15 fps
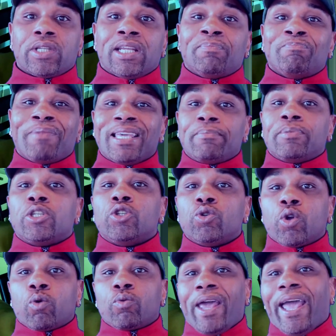and maybe you
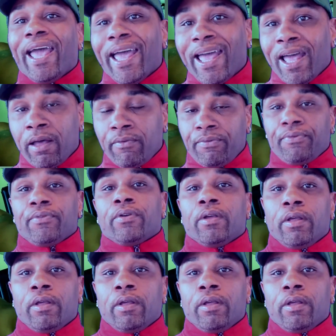don't have